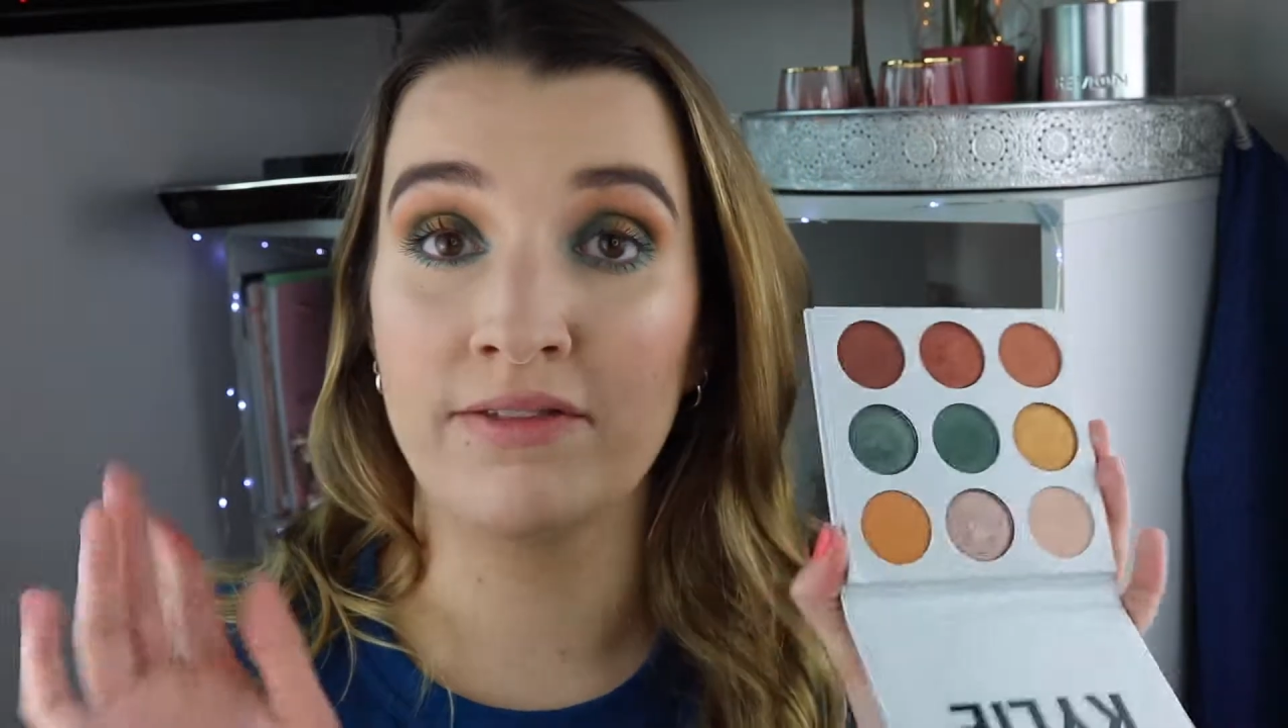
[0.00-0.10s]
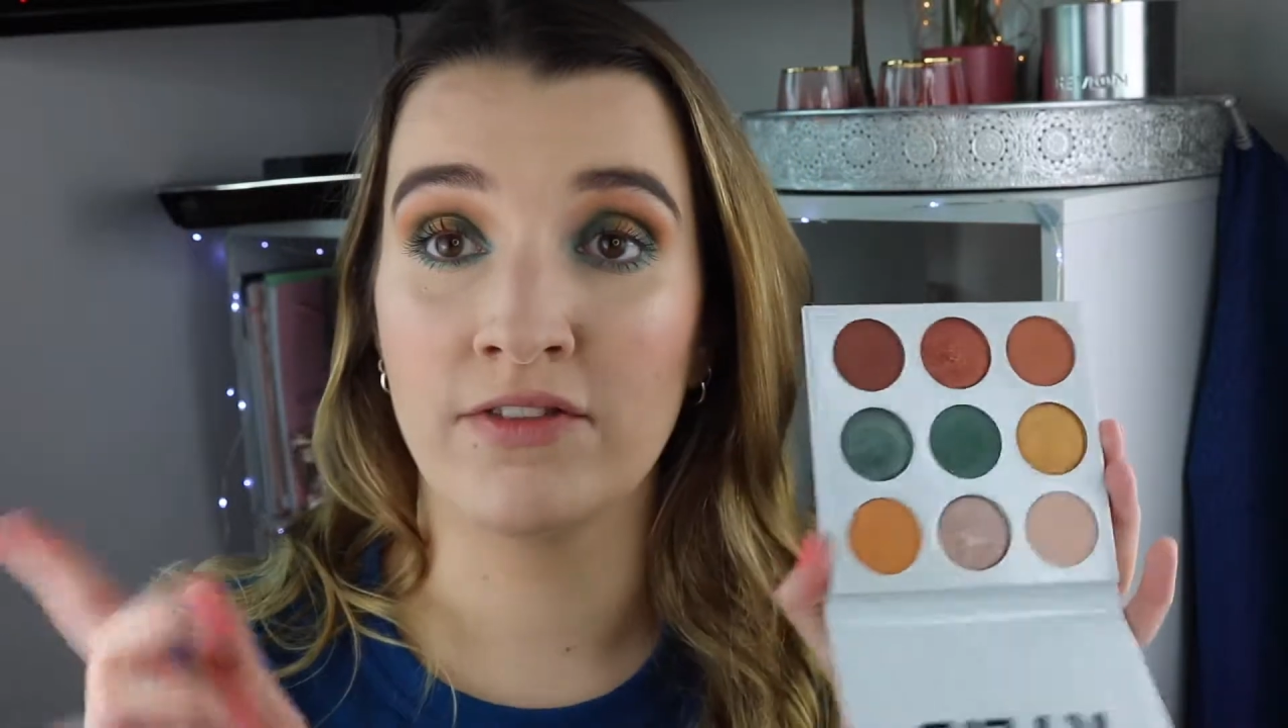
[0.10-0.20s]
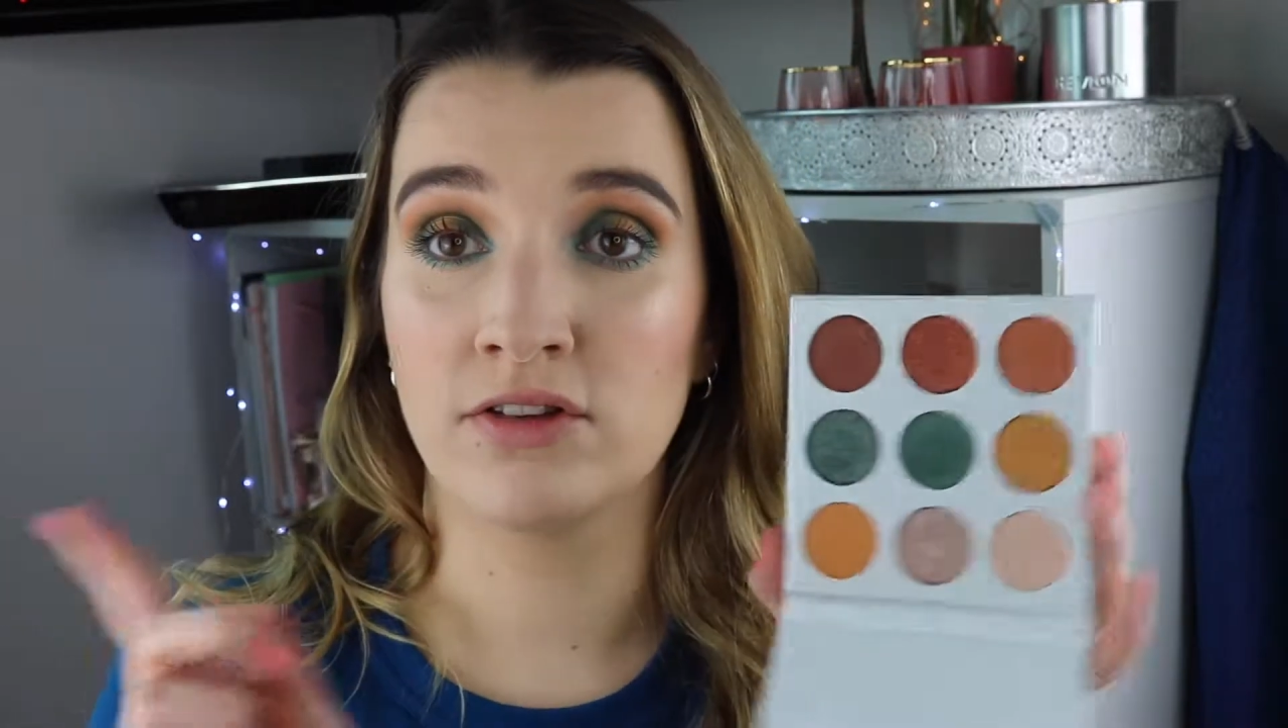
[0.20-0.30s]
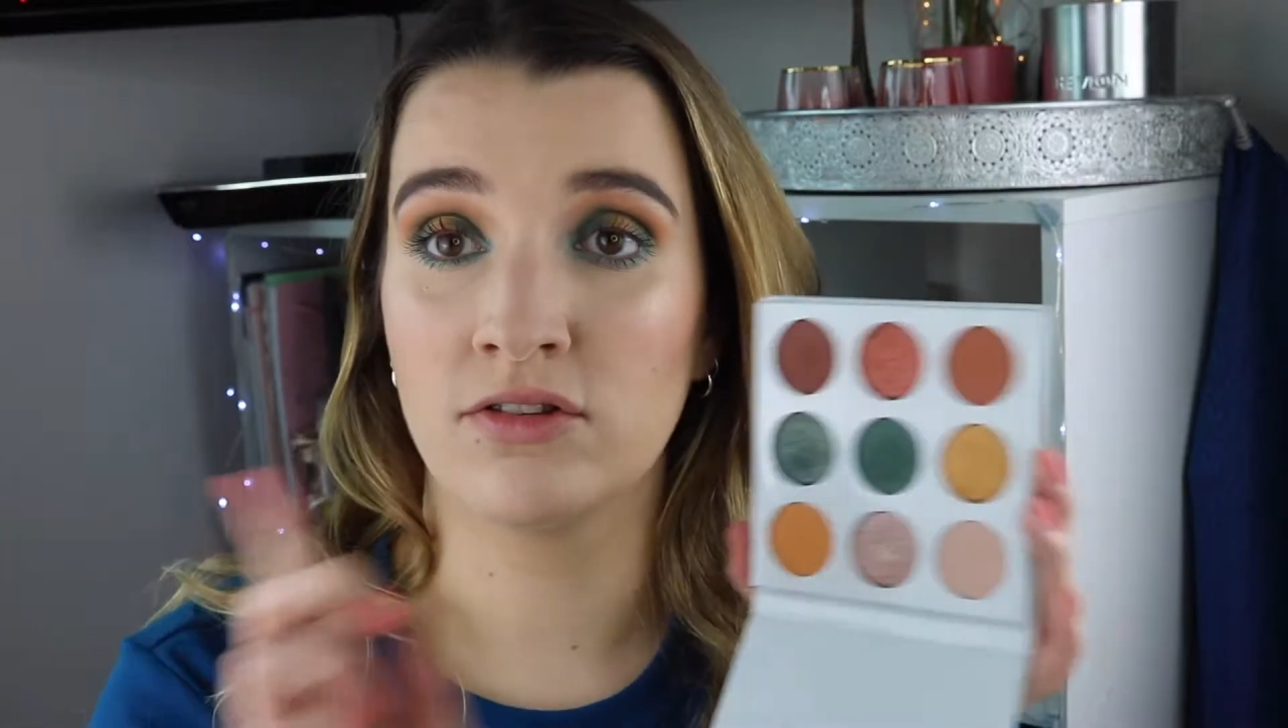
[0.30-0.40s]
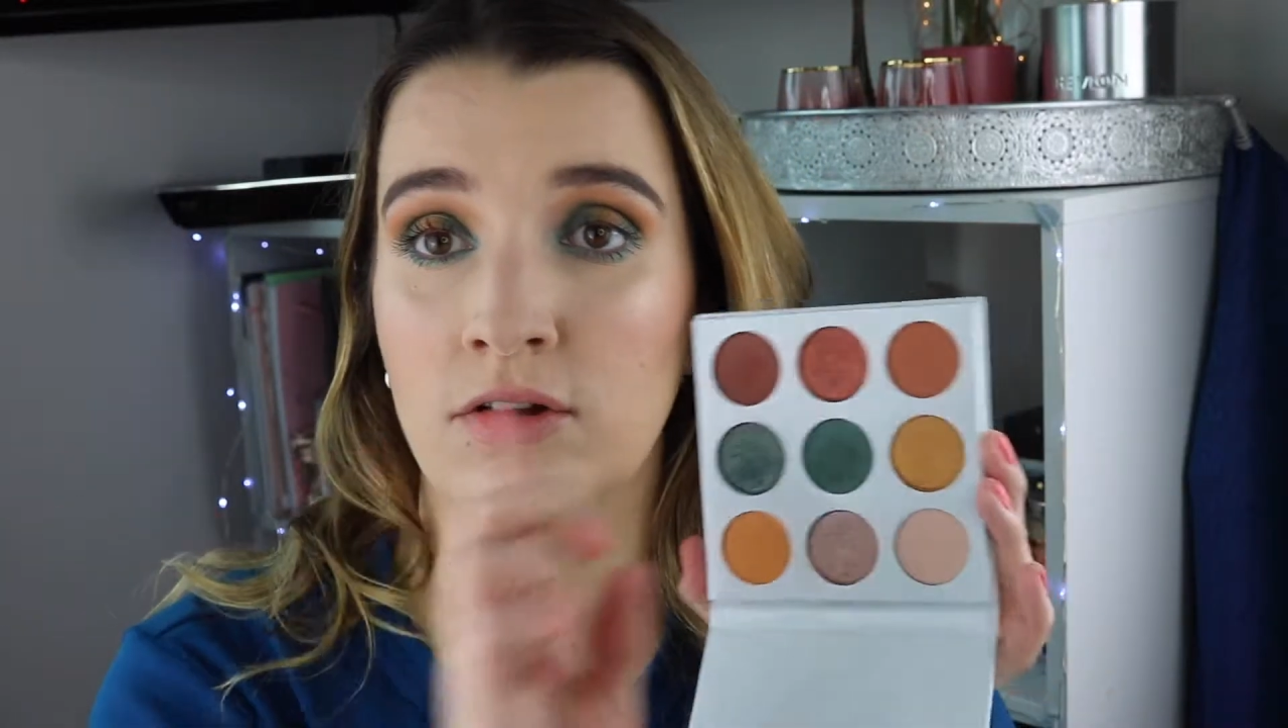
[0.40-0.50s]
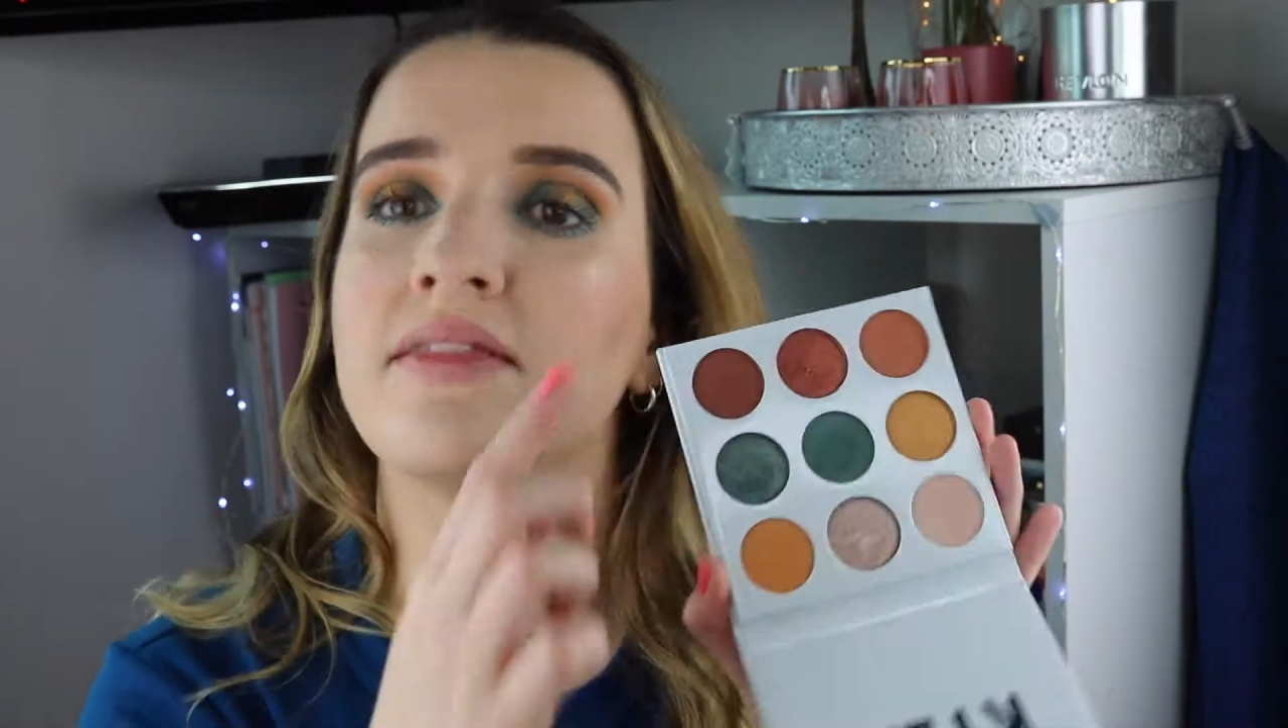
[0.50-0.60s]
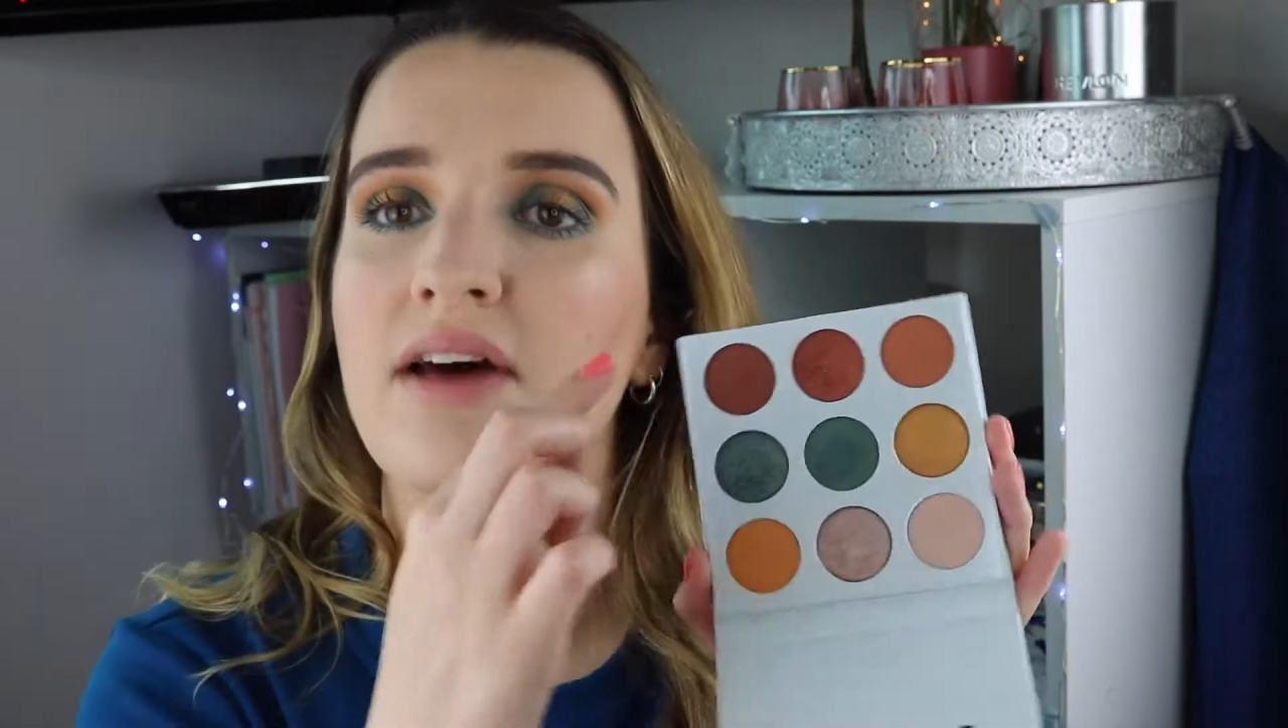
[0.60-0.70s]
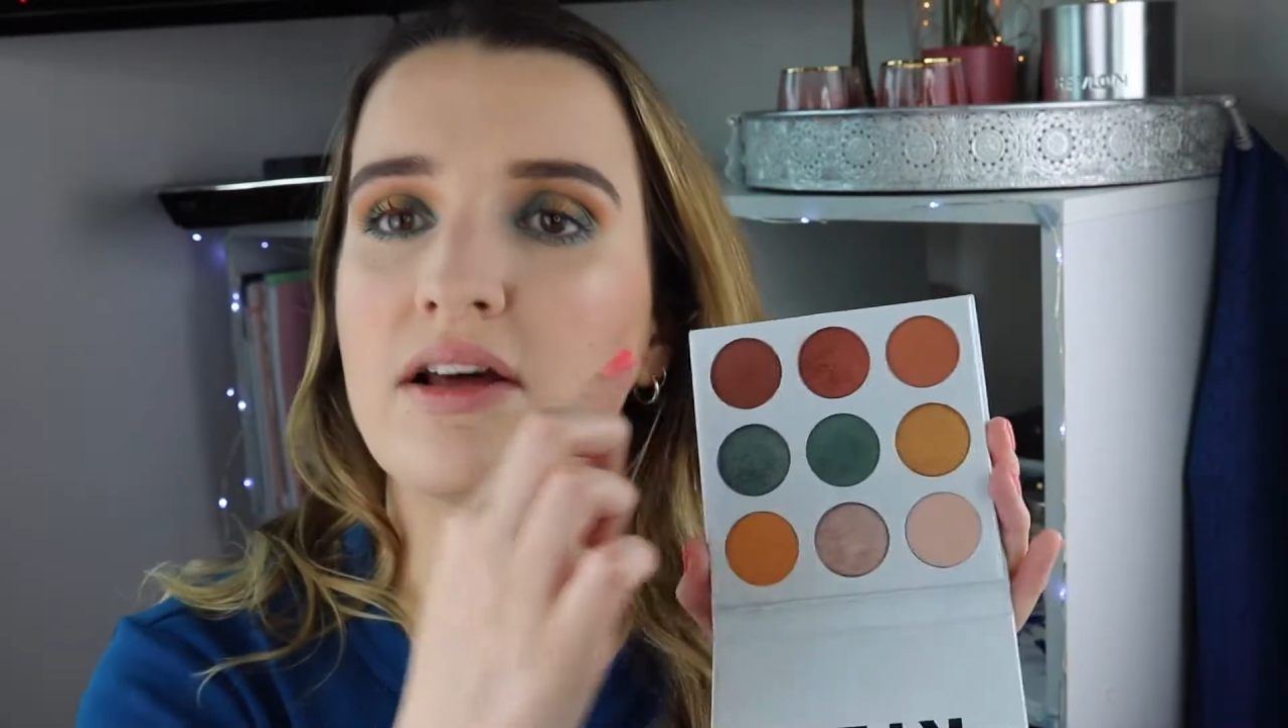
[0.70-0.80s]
first look,